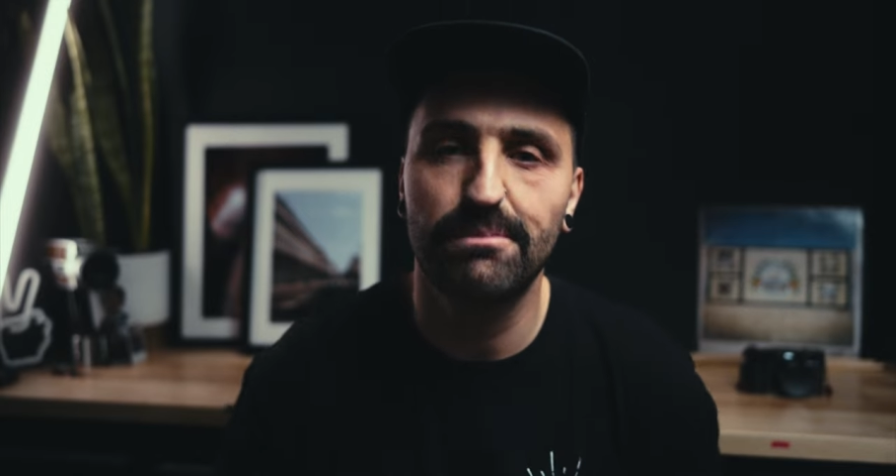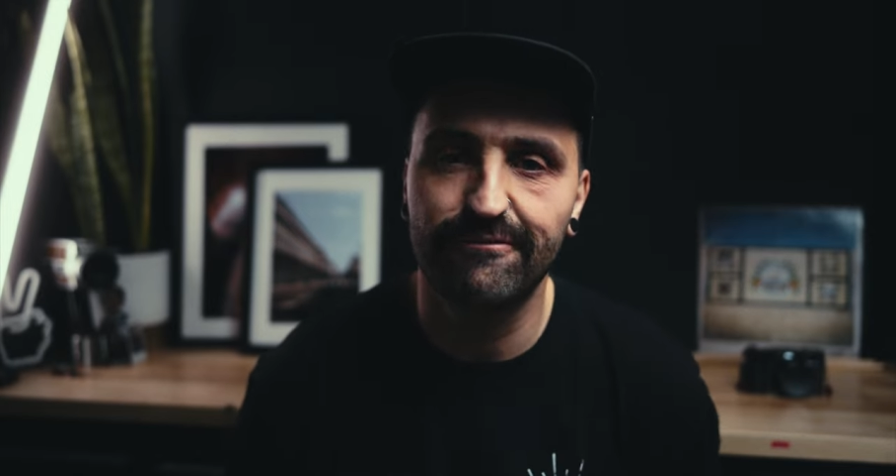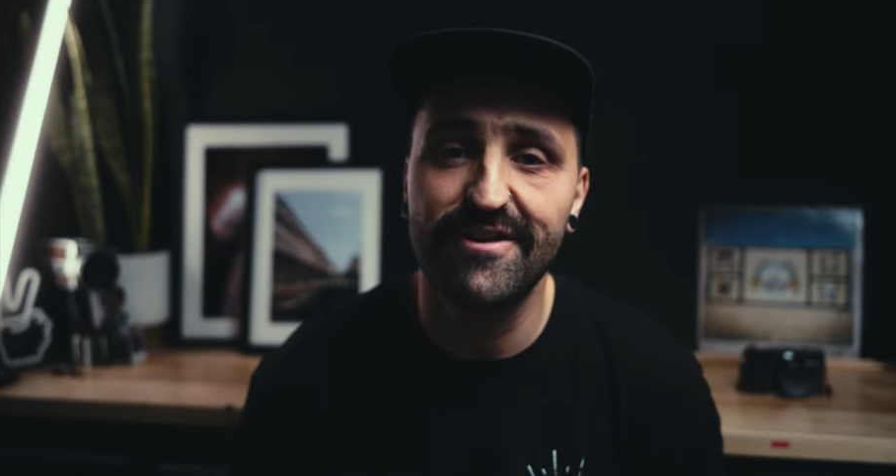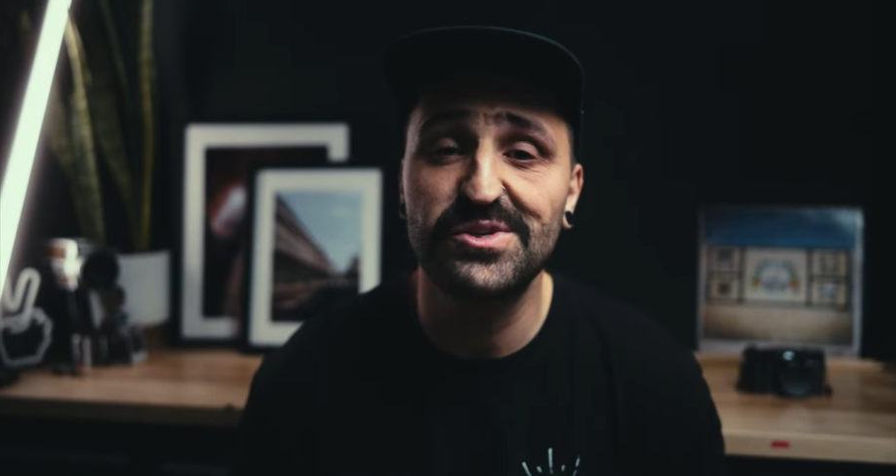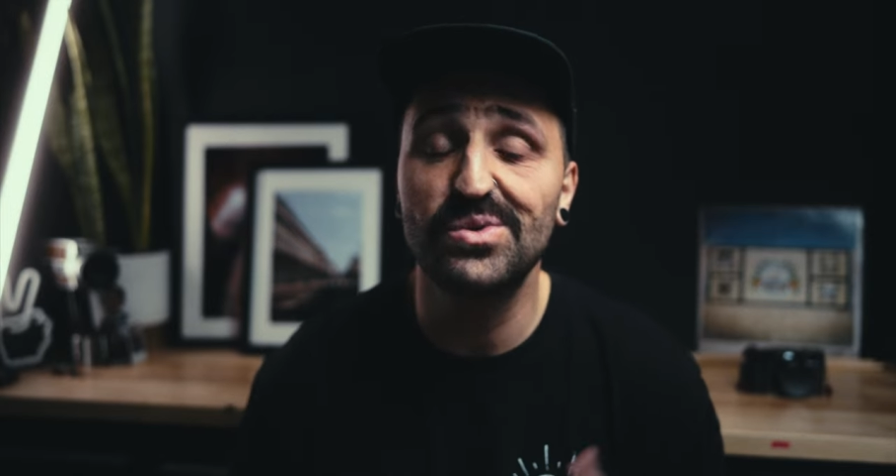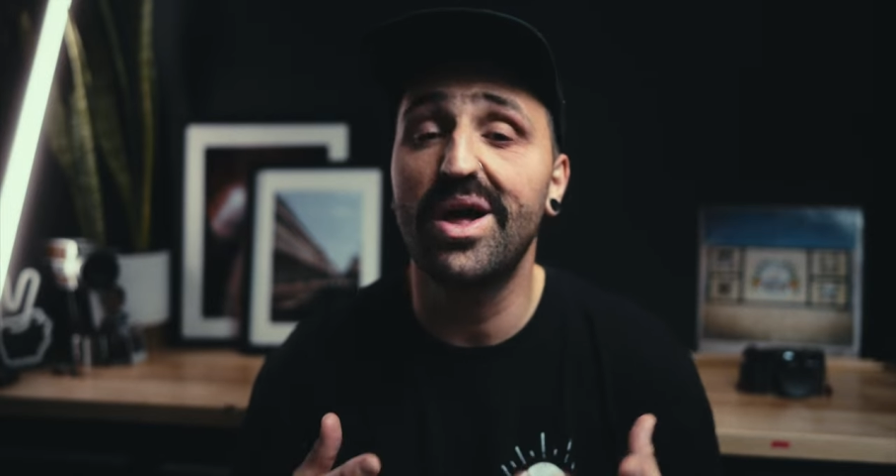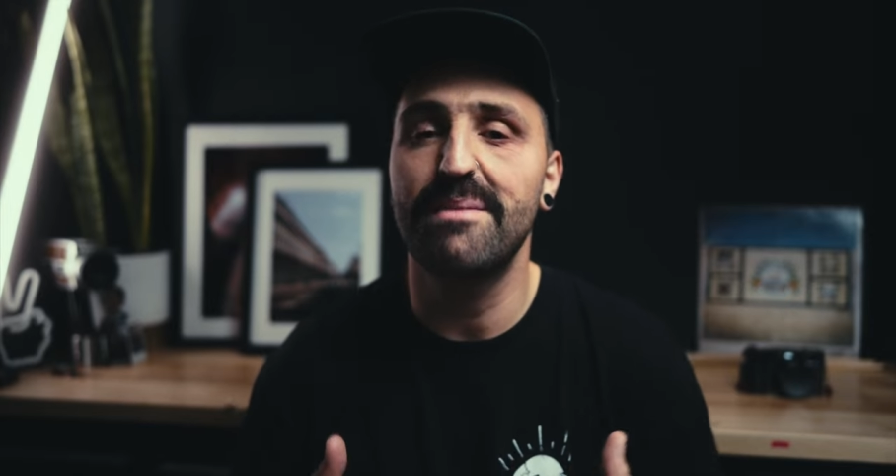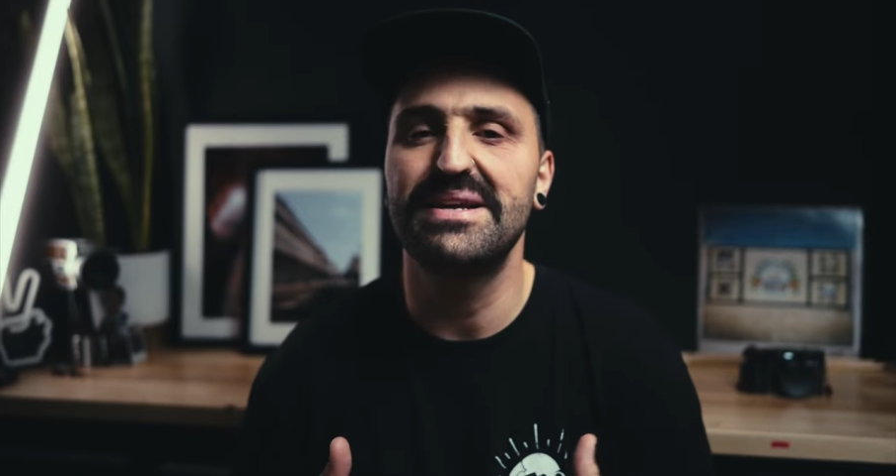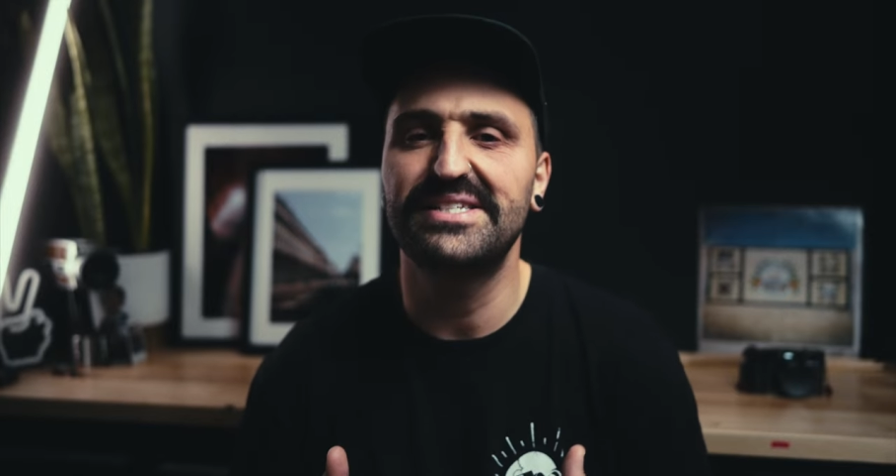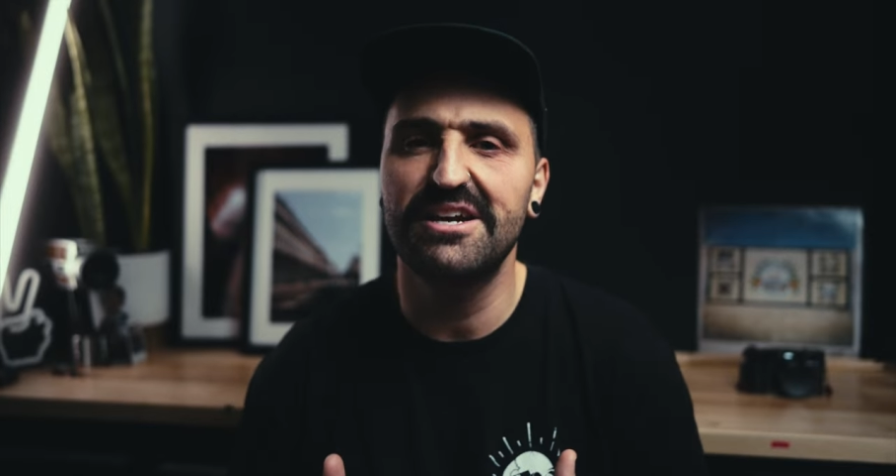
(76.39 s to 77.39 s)
professional
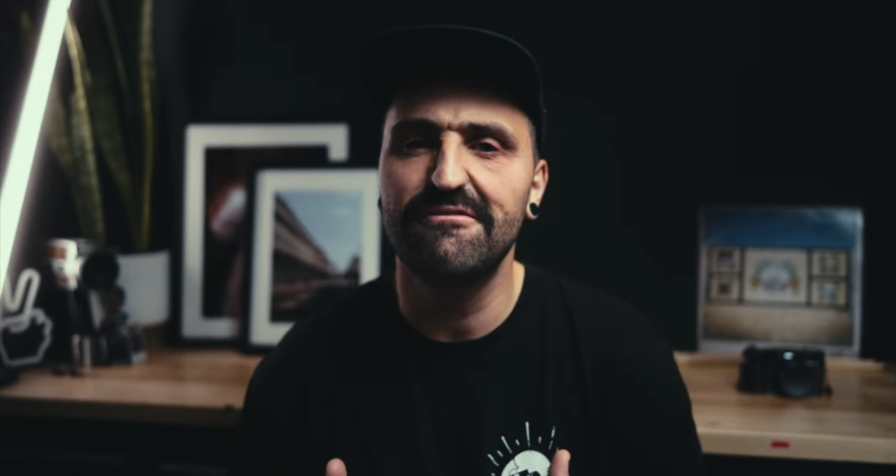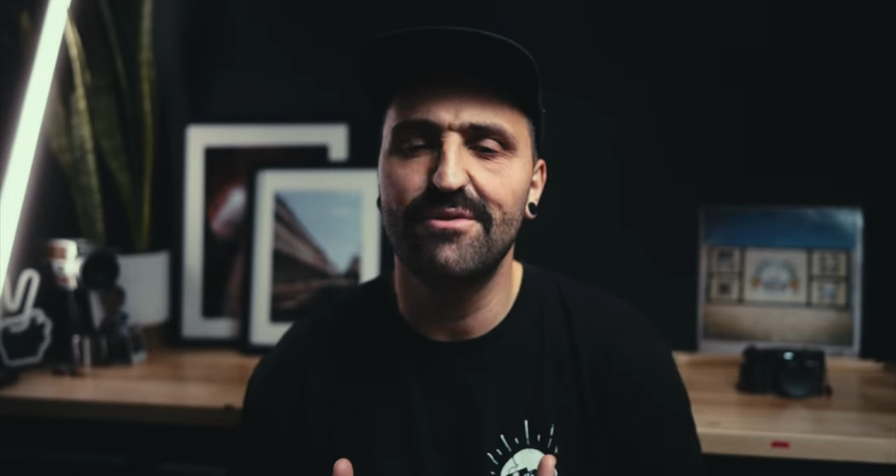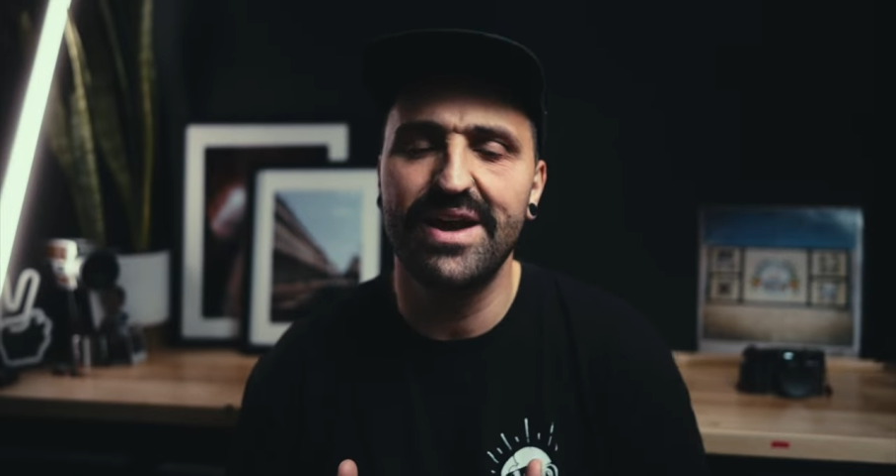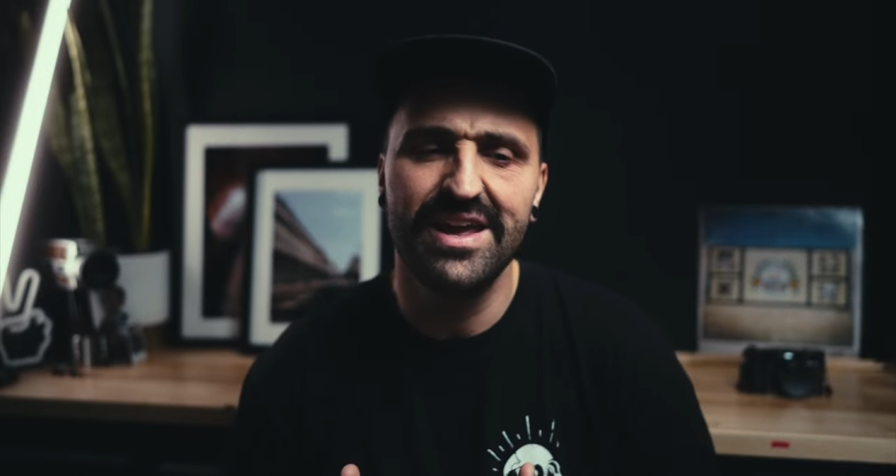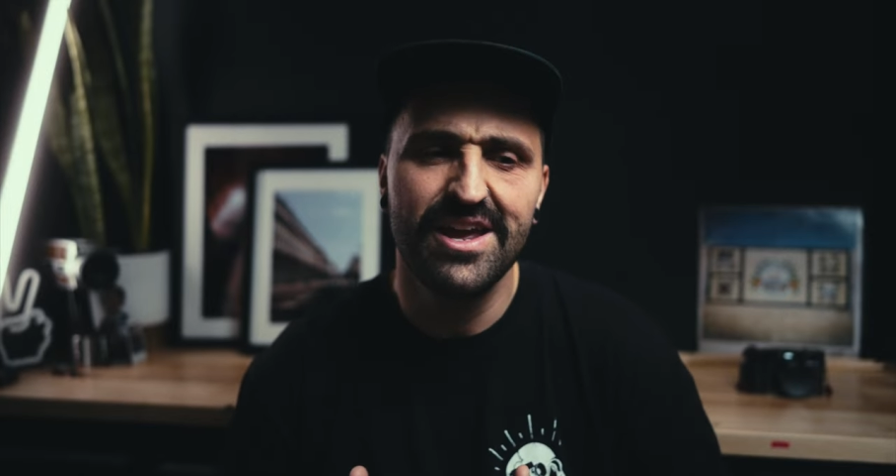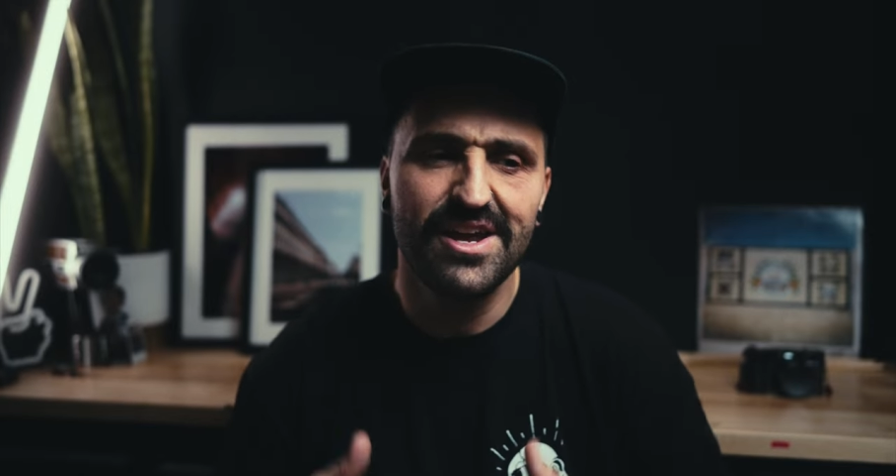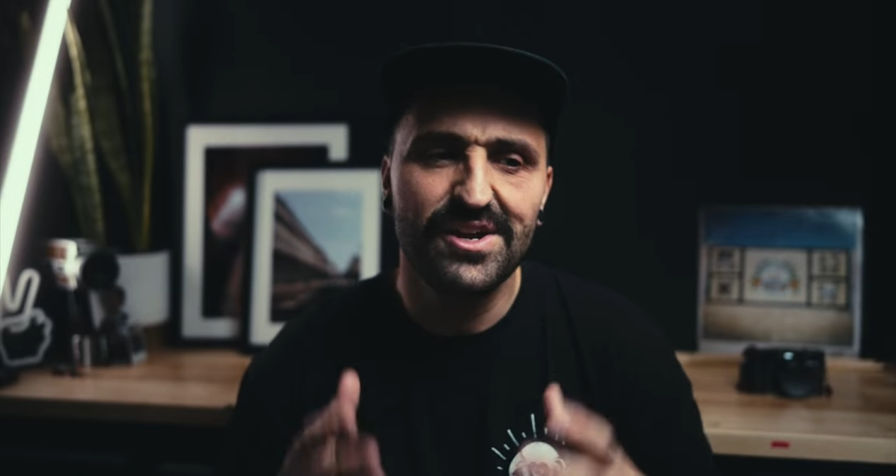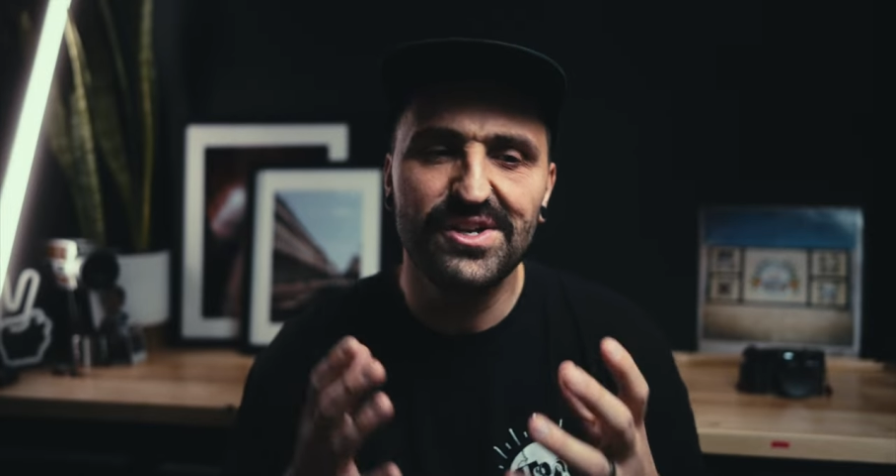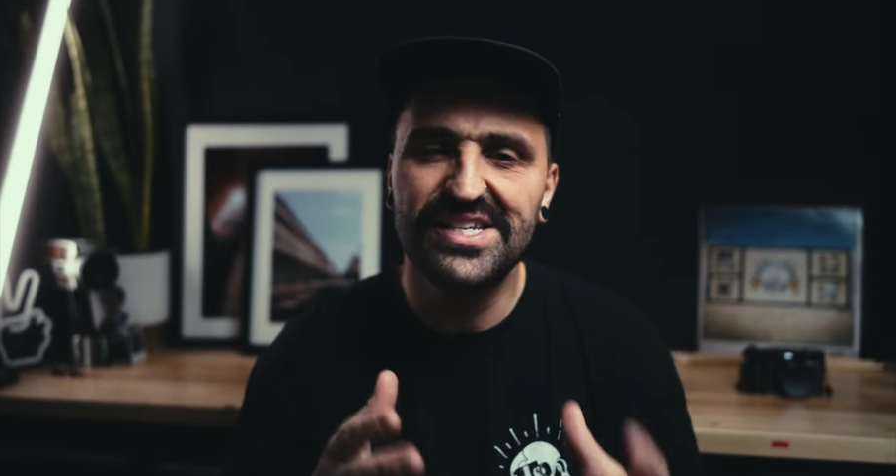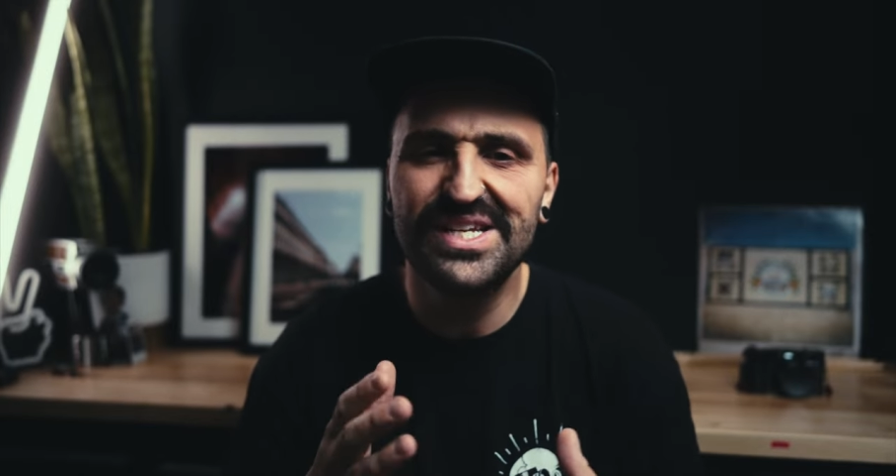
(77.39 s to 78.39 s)
like myself, where
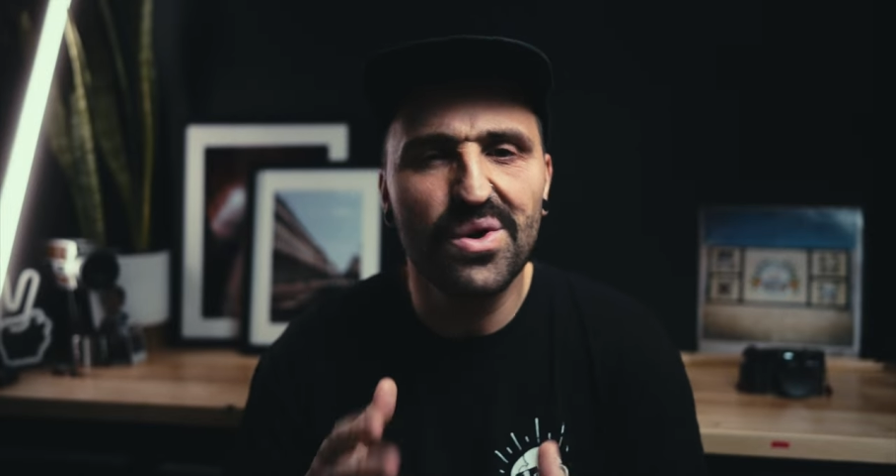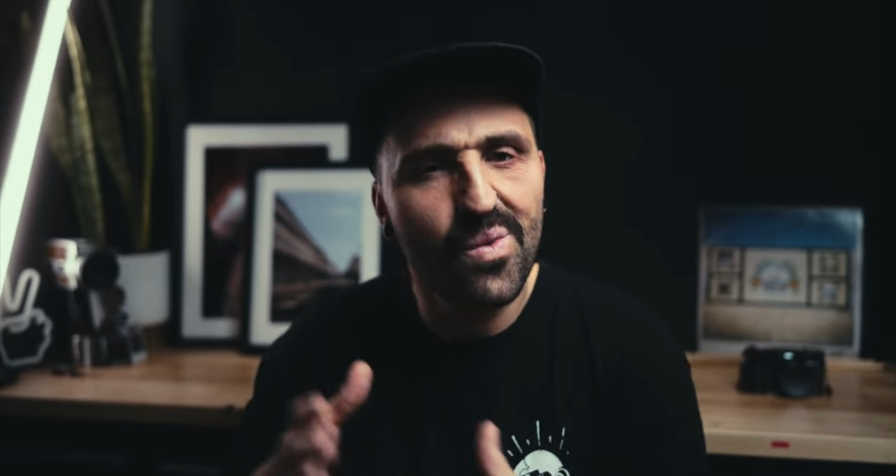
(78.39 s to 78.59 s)
you still